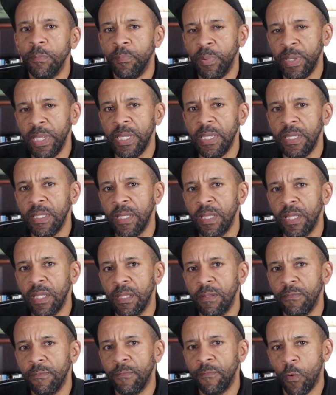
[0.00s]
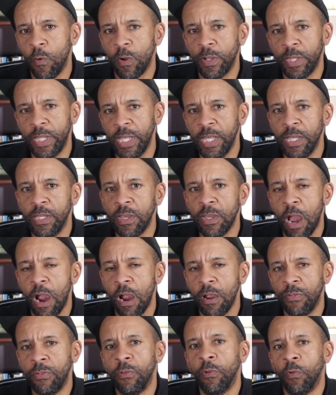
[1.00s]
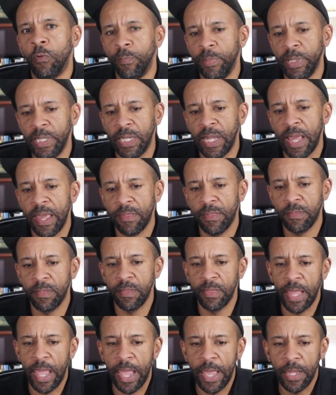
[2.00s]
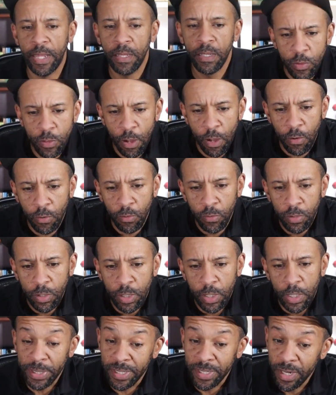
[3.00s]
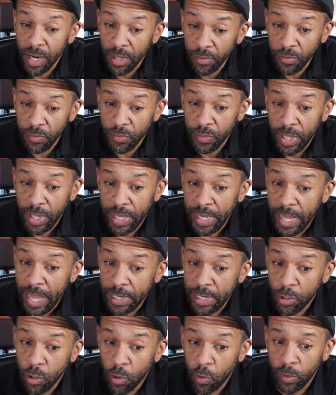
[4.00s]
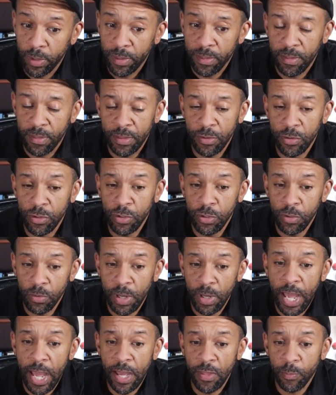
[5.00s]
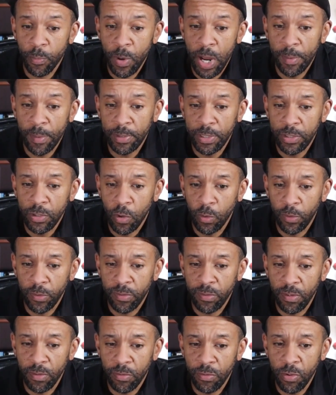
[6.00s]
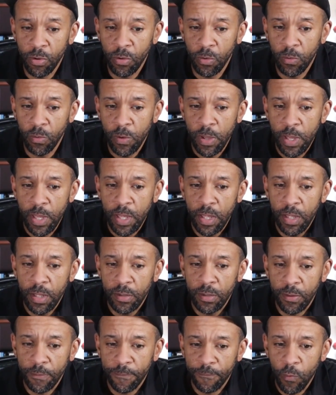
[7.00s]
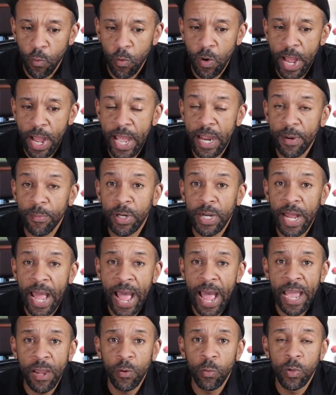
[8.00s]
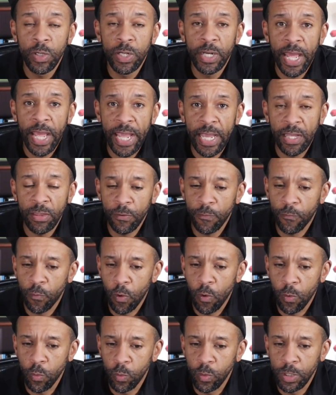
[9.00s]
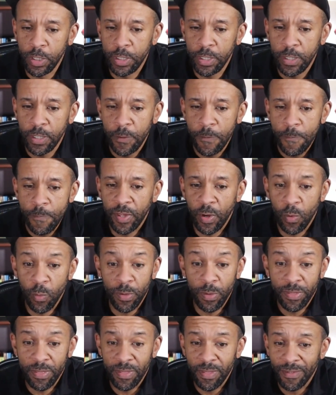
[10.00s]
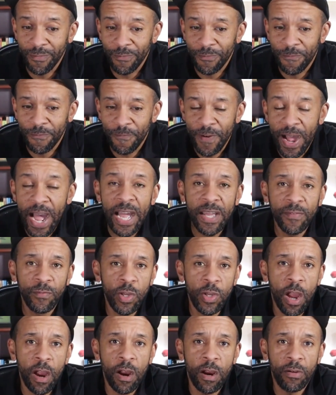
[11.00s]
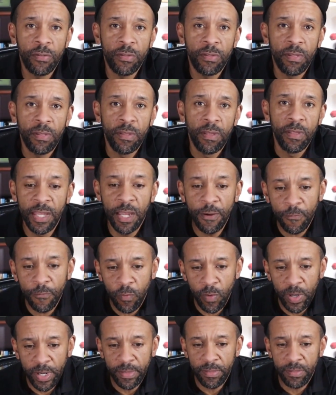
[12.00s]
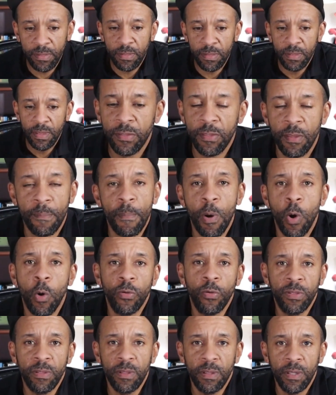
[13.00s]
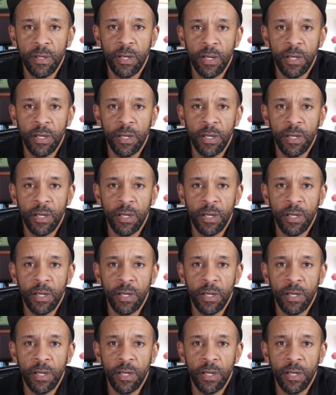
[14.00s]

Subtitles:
be 14 yards. It'll be less than that. So, but the other thing I noticed, and you guys probably noticed this too, the 4 hybrid, high wood, and the 4 wood, there was 5 yards difference is the most